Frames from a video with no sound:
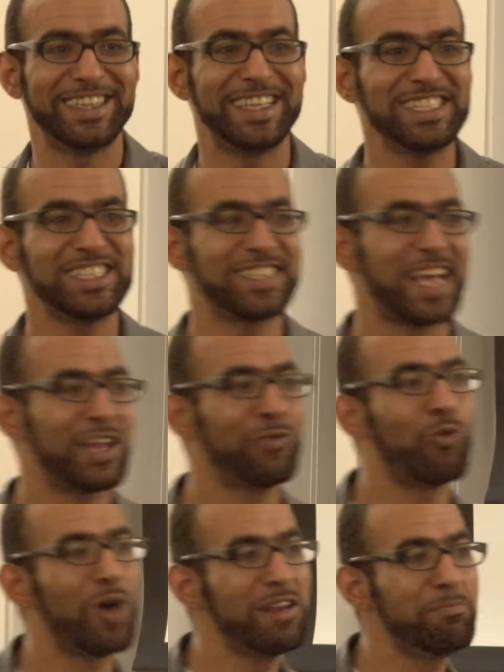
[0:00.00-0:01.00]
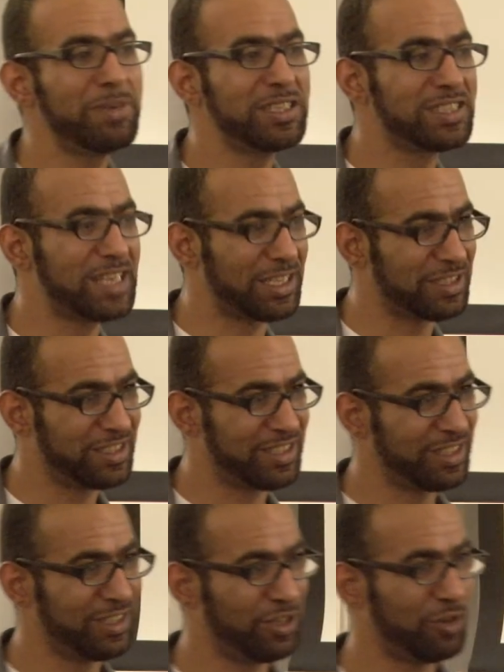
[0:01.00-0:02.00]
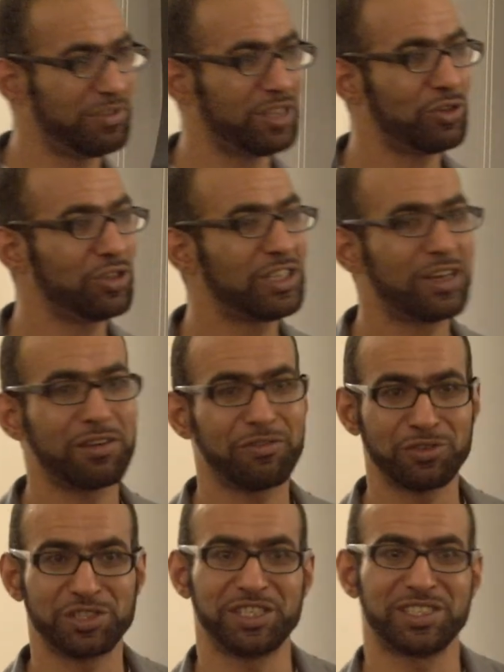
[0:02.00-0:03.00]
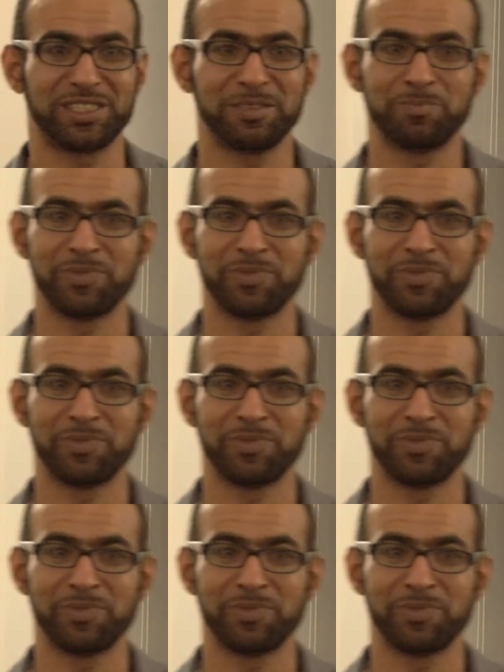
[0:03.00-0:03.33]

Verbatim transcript: less than 1% of the total refugees.